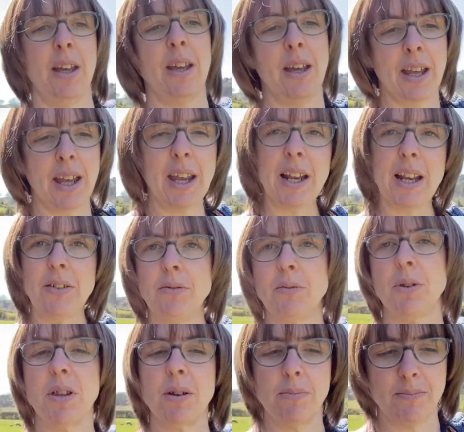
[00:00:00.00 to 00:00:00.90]
He lived
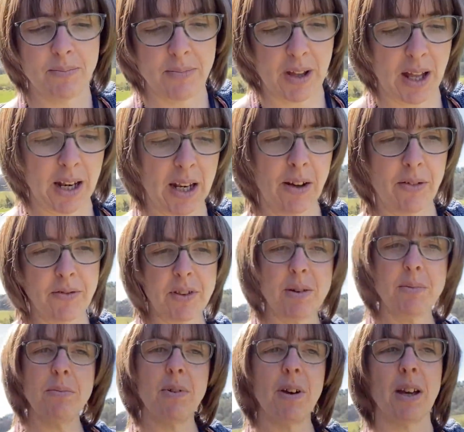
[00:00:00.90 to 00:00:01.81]
with them and loved
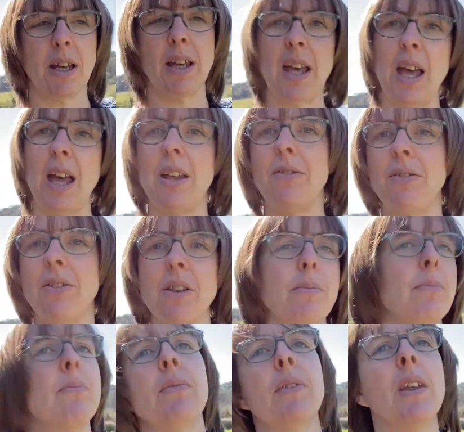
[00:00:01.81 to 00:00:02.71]
them and cared for
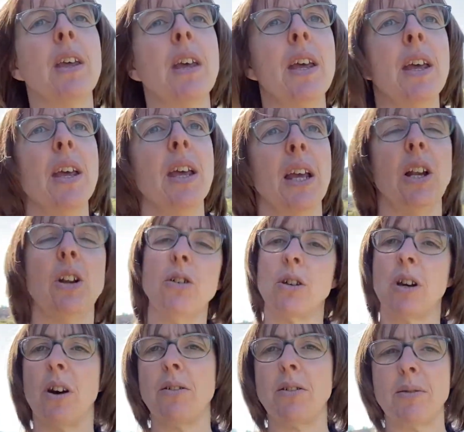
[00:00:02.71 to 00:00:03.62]
them. He looked
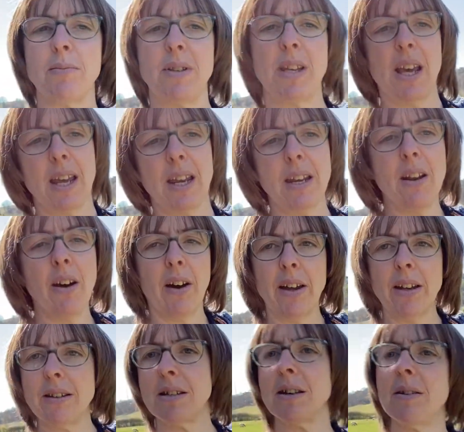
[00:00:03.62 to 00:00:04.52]
after them day and
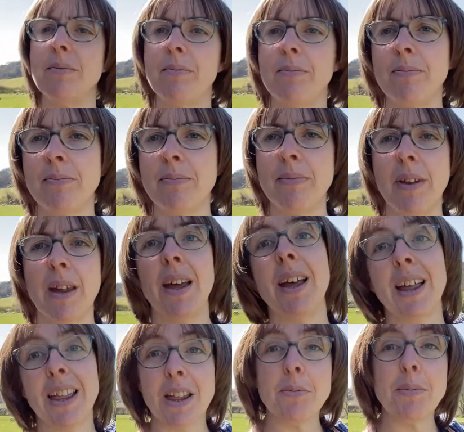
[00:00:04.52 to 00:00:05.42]
night,
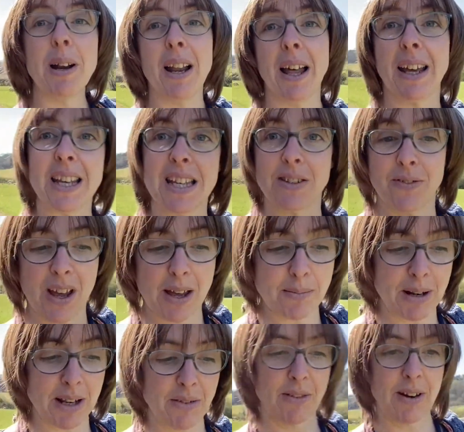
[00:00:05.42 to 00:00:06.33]
a bit like his
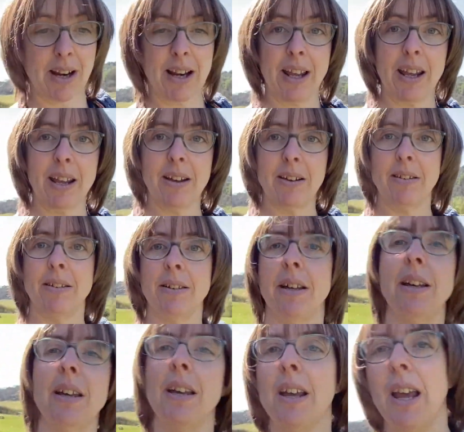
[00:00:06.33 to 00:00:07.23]
family really.
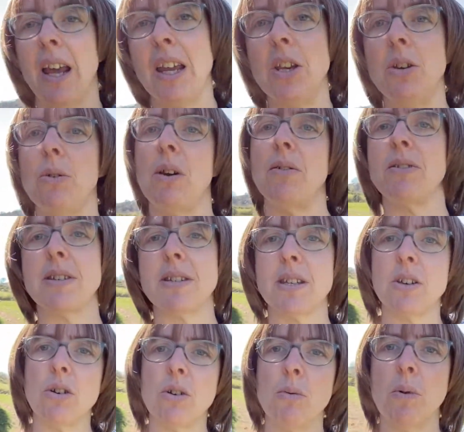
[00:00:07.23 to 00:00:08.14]
He knew every
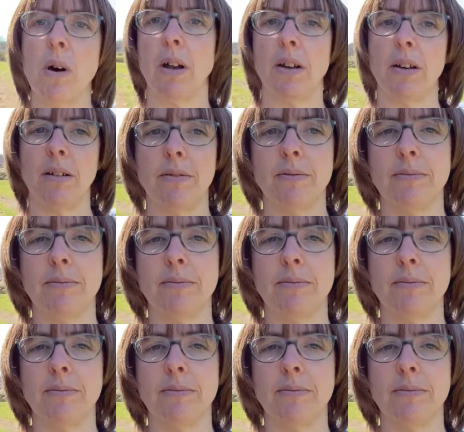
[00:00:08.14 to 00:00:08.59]
single one,